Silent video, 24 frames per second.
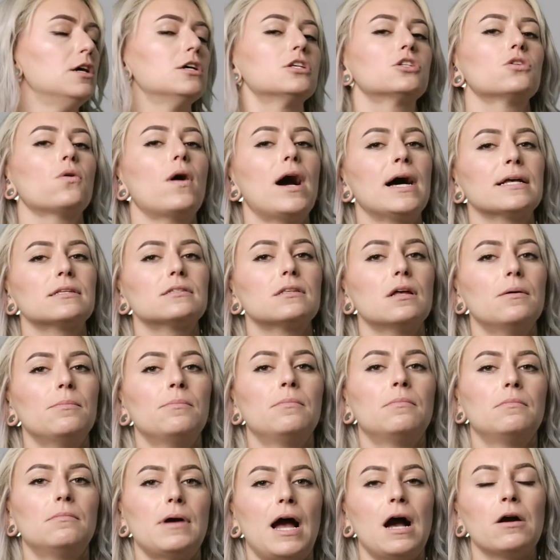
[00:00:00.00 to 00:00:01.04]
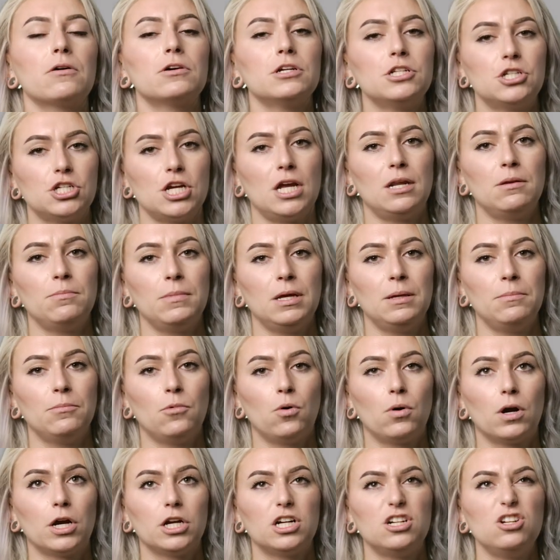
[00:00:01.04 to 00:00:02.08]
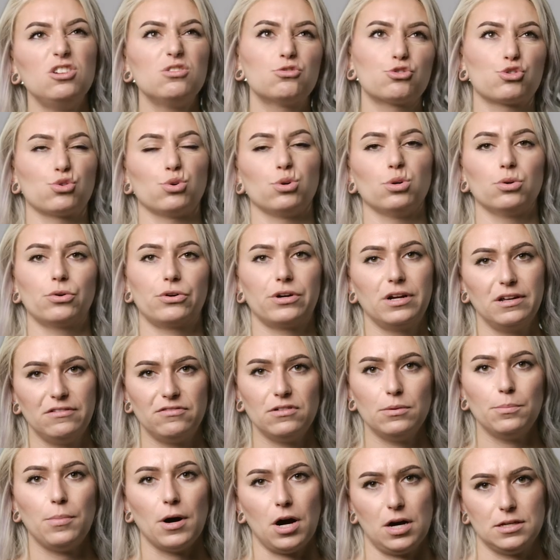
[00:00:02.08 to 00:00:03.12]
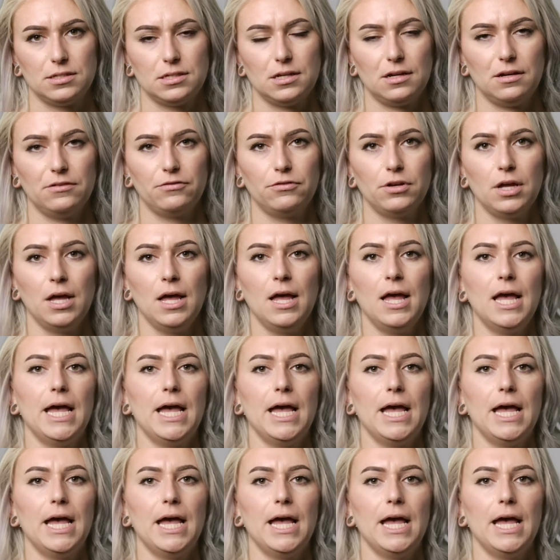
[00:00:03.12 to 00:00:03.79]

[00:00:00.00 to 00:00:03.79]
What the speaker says: So ask them, how could Jane be more neutral or even positive?